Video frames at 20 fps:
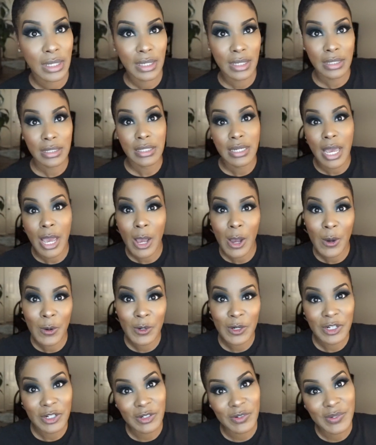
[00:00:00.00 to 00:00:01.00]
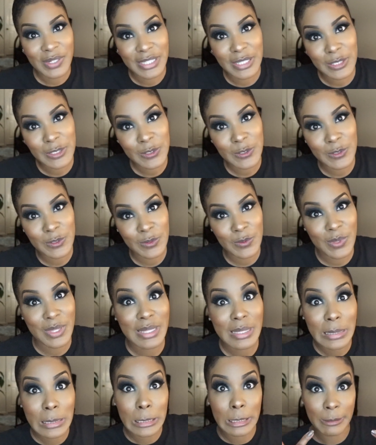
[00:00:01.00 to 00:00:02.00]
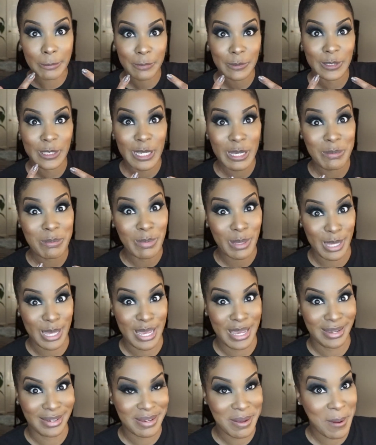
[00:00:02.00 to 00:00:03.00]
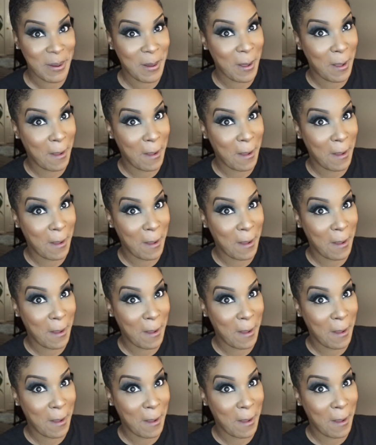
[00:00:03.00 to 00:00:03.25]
And now we're going to do the lips in black.